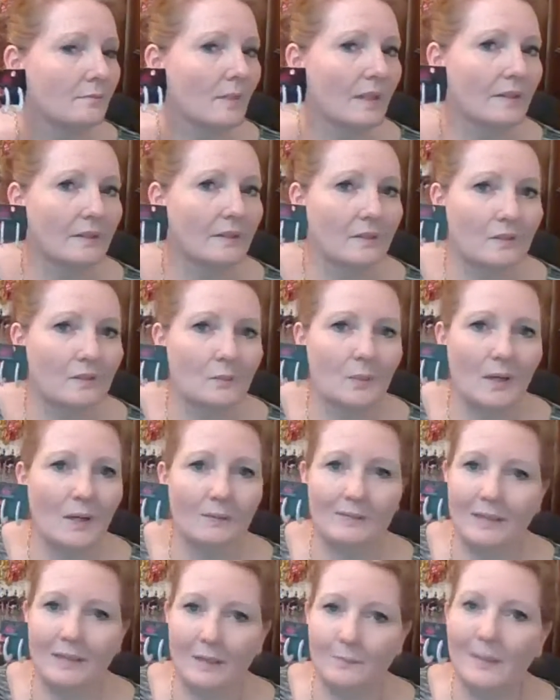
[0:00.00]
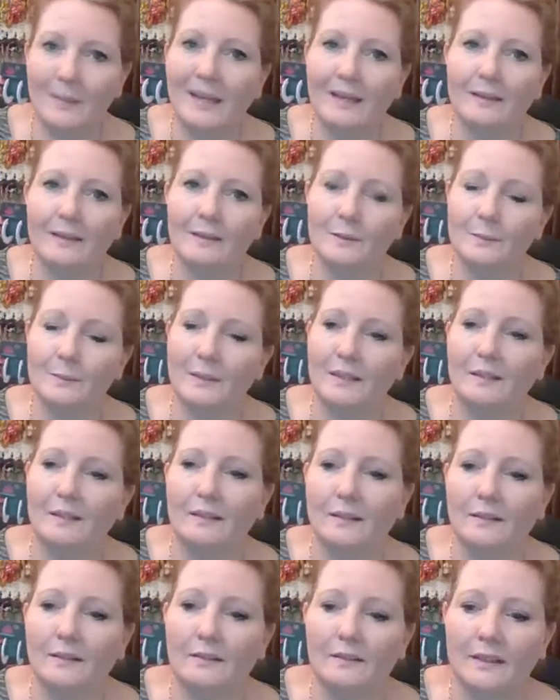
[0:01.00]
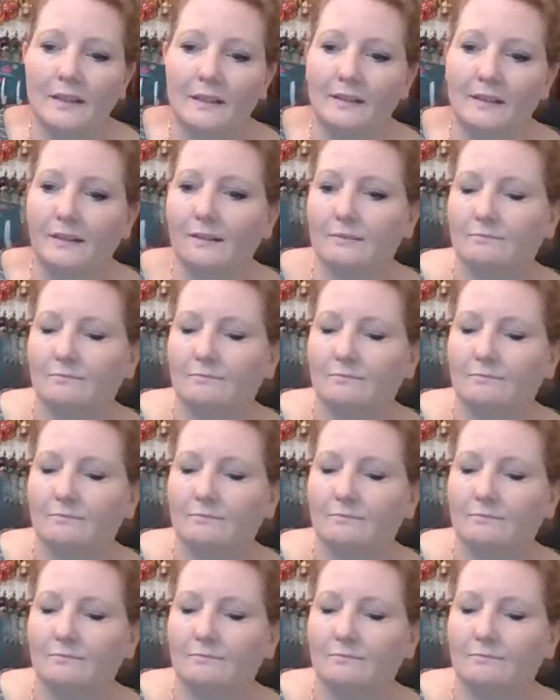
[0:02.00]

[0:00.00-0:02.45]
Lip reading: And this is probably a paler pink than